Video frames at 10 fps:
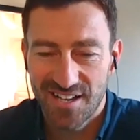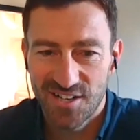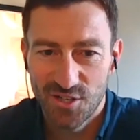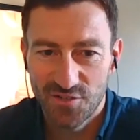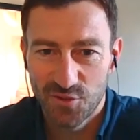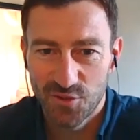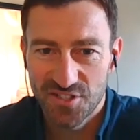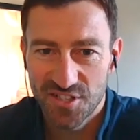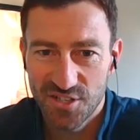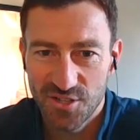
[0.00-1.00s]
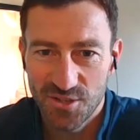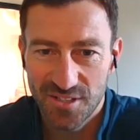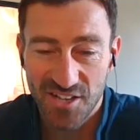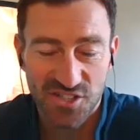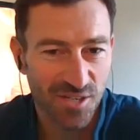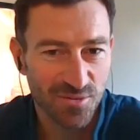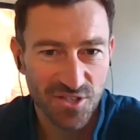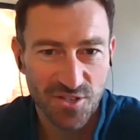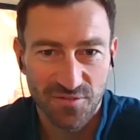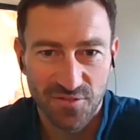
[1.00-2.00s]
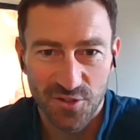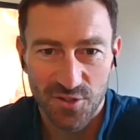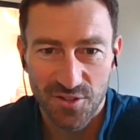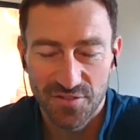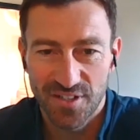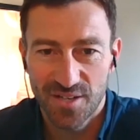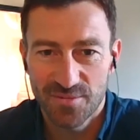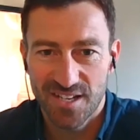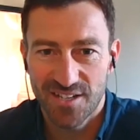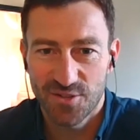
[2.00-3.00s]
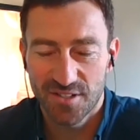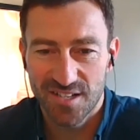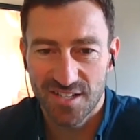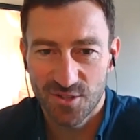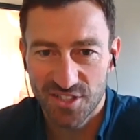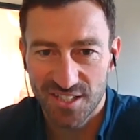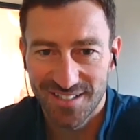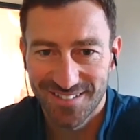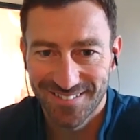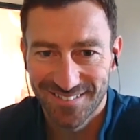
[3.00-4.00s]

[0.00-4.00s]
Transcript: and look forward to catching up soon for an update on the technology.